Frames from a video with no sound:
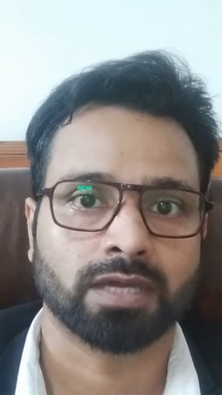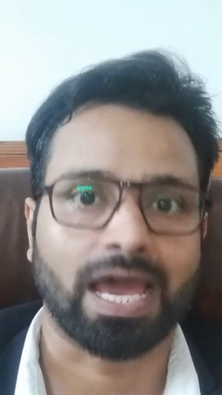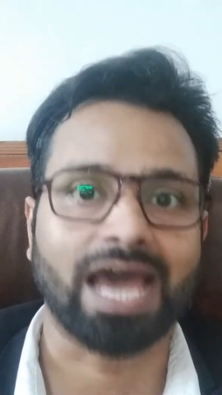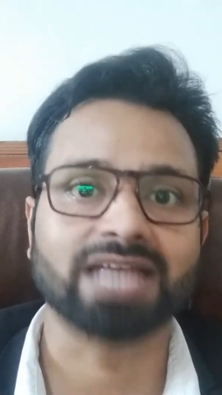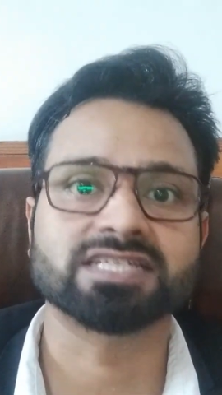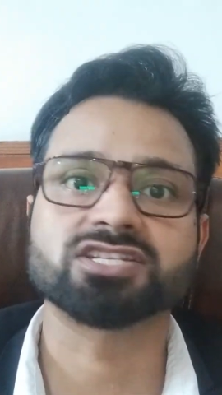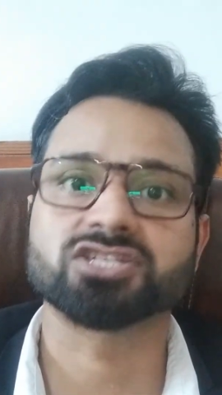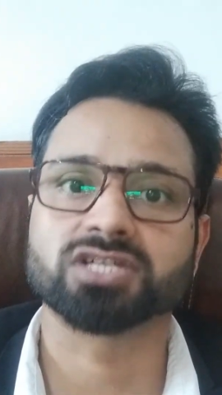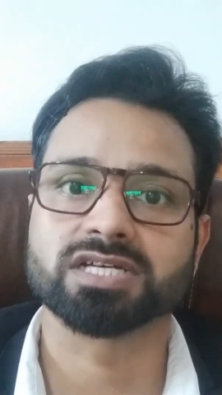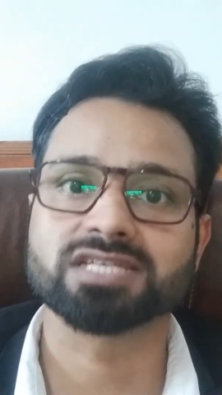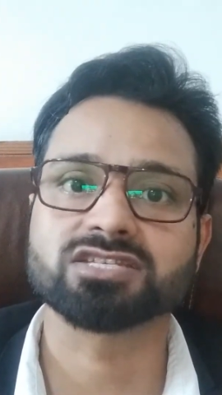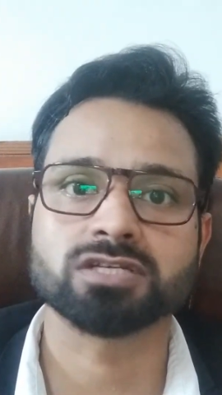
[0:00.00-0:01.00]
as its
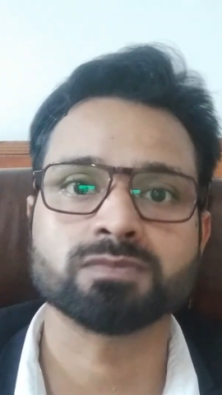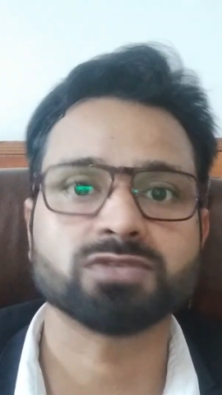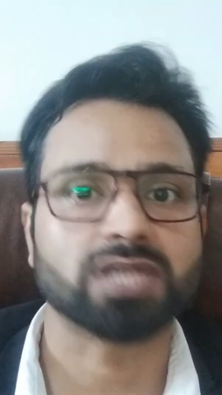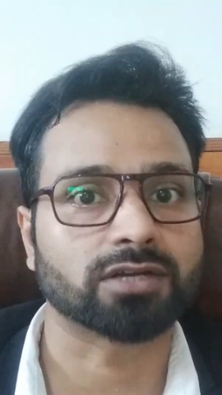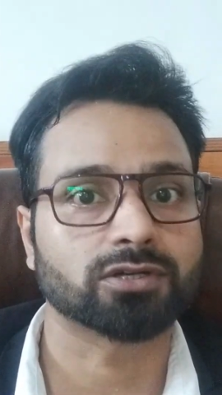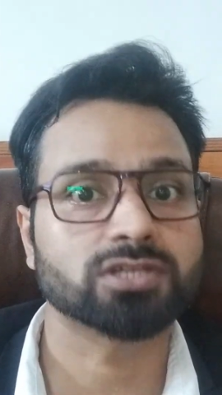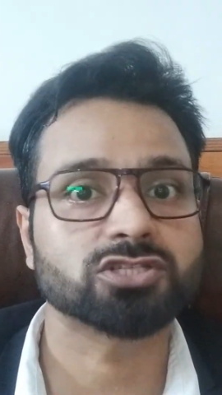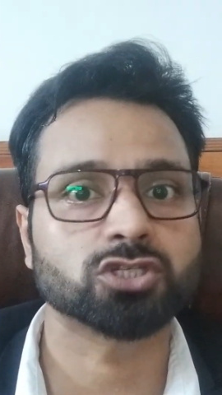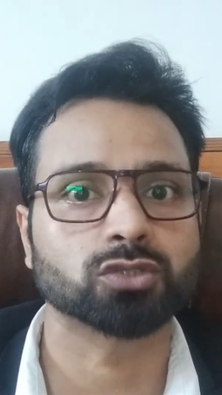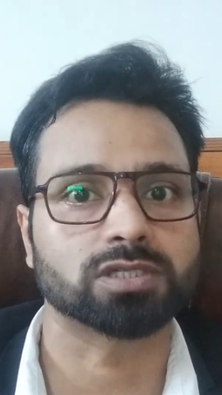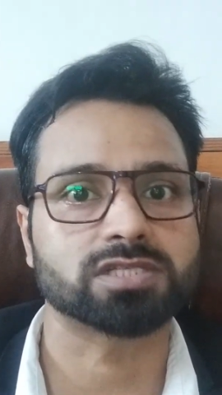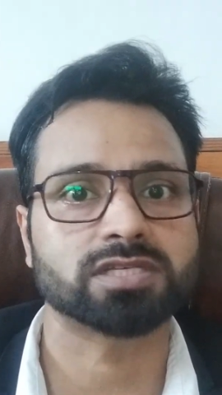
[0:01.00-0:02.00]
customs and
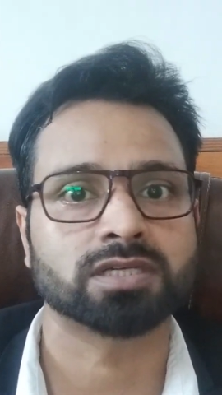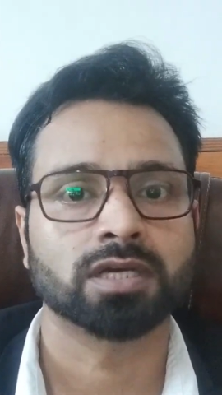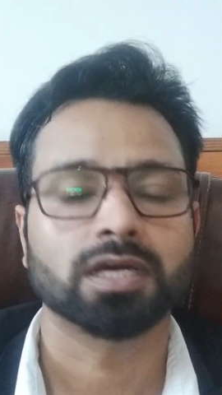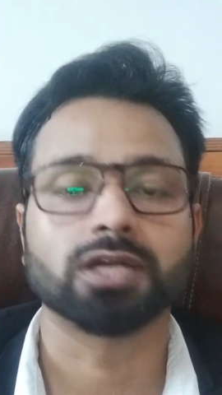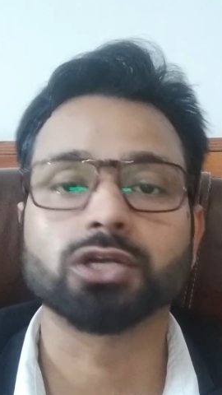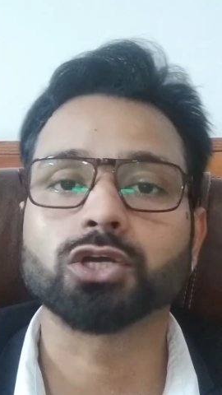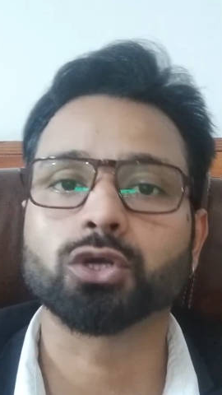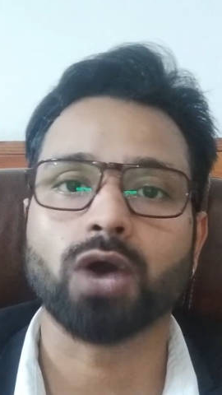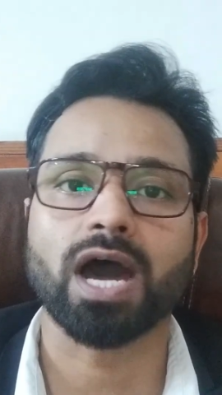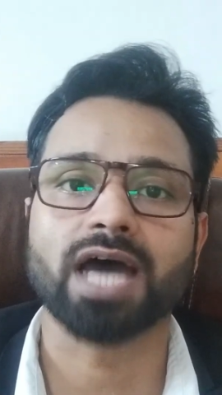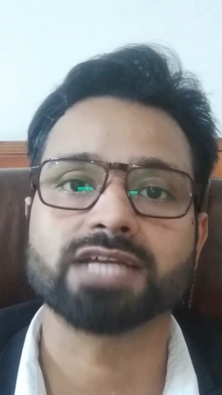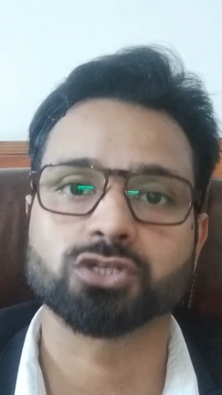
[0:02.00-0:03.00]
rituals
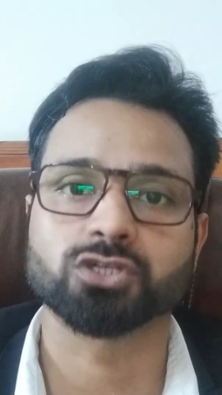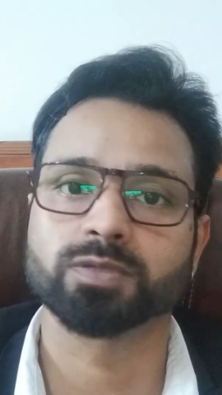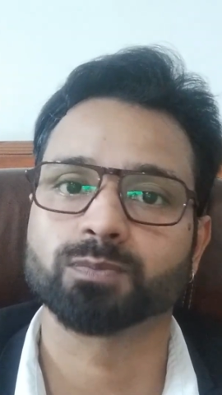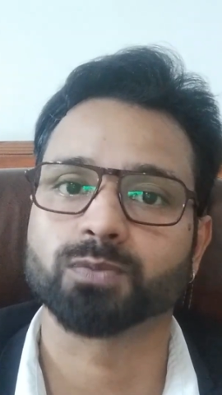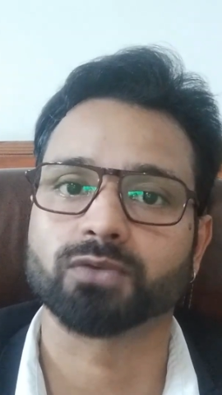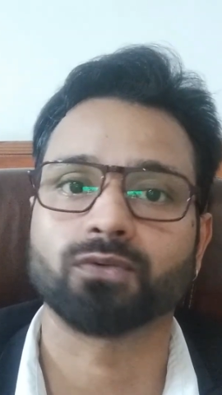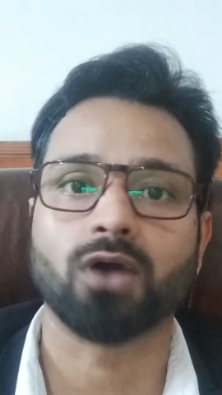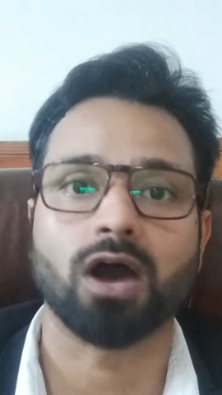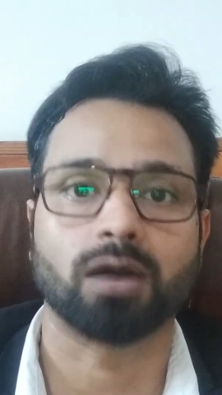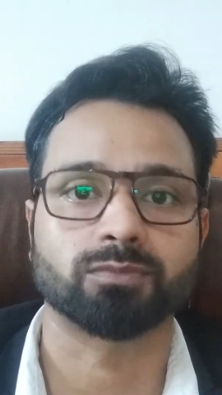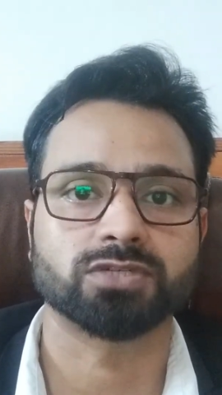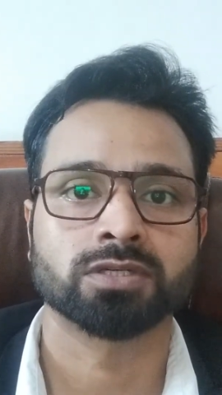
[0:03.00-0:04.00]
required to be
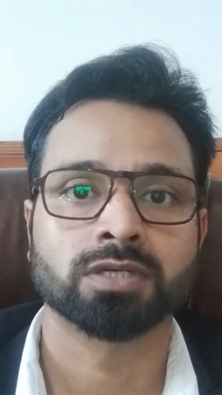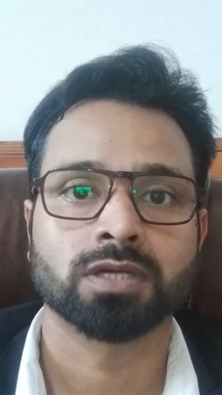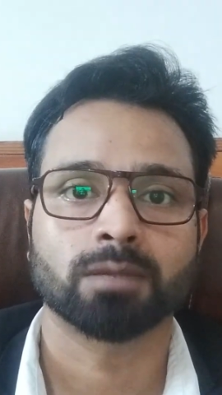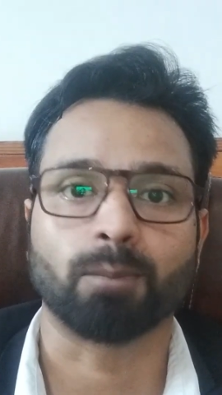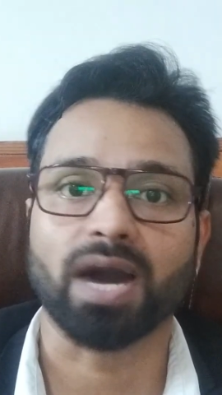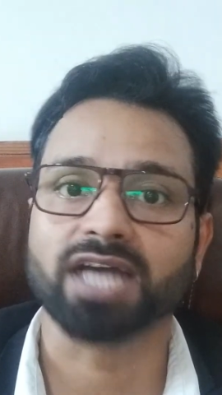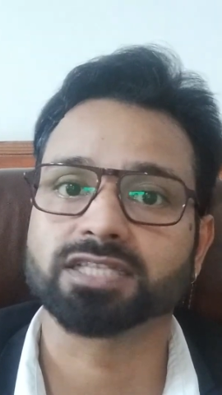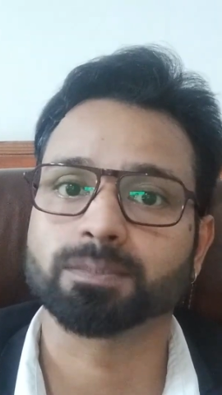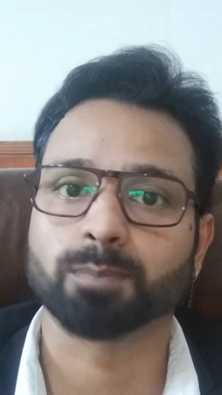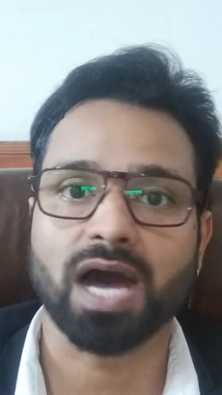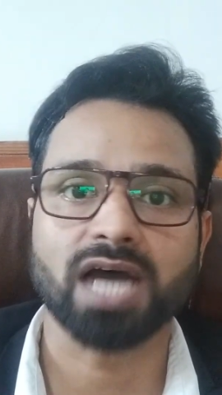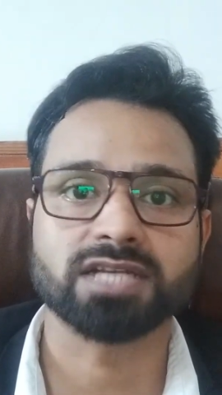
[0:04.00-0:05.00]
performed by the
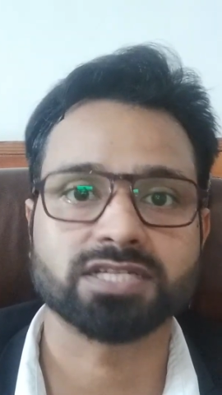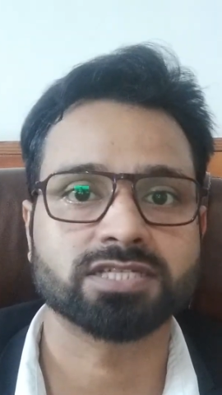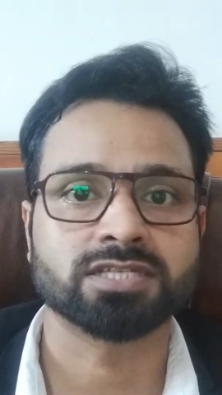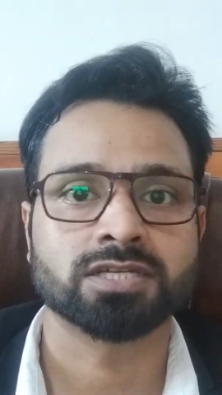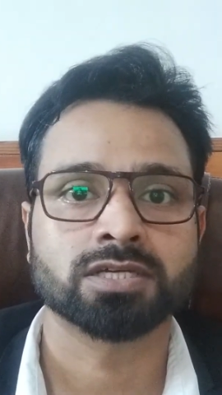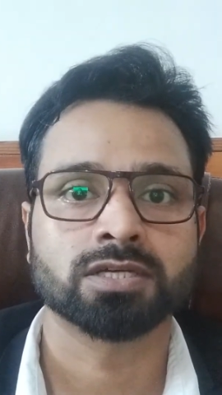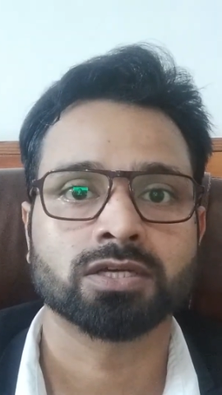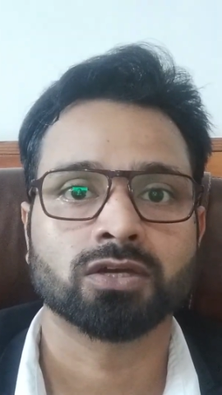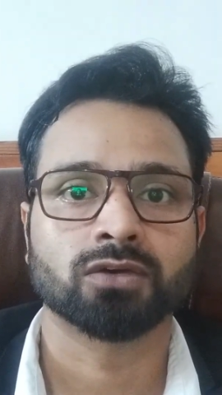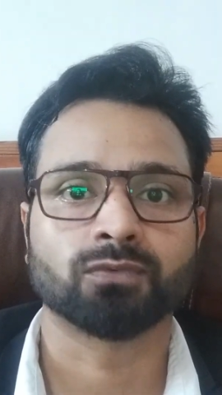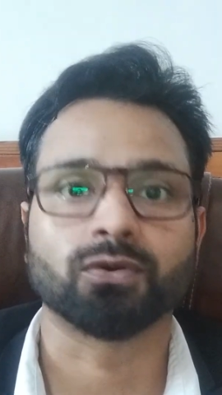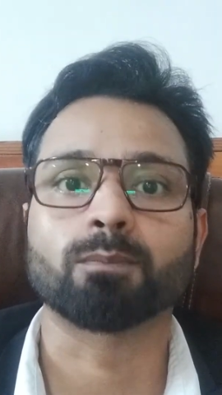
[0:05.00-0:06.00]
parties
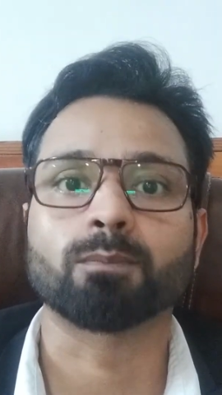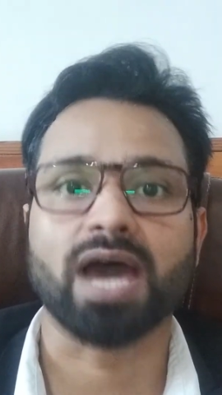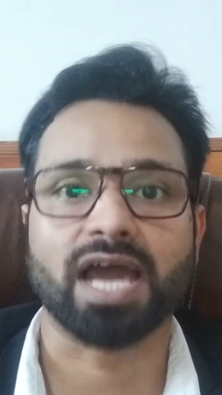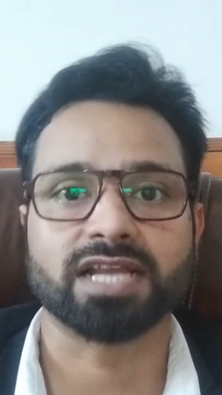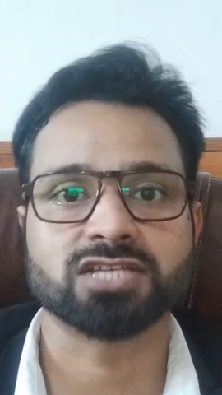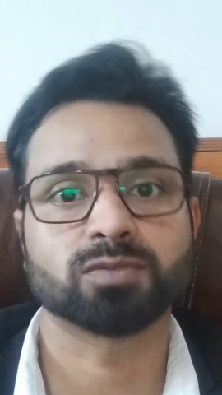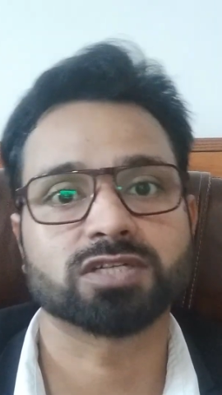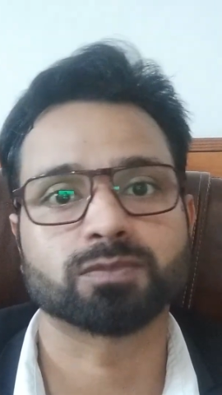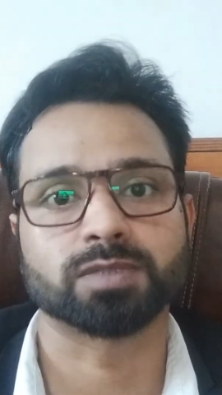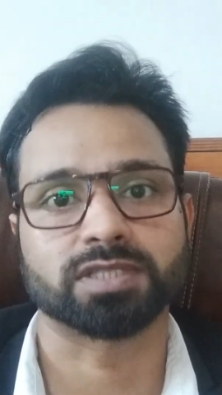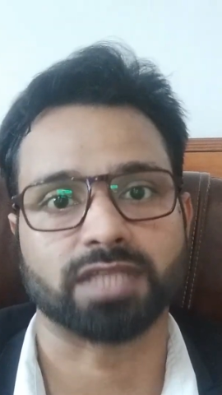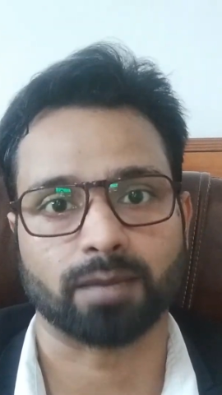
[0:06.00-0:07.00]
for marriage
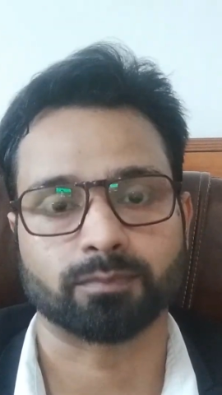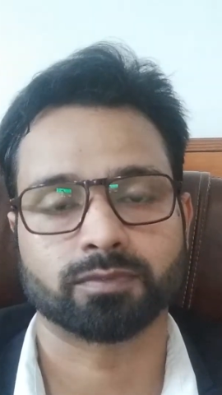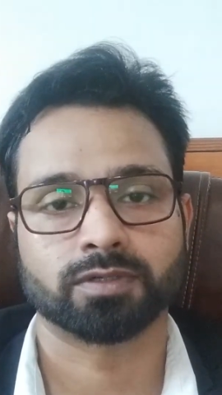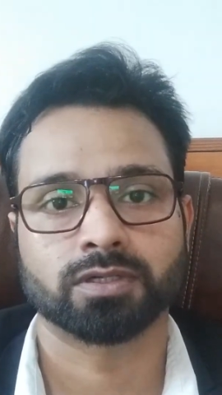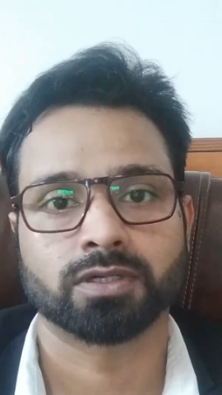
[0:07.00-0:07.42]
between them,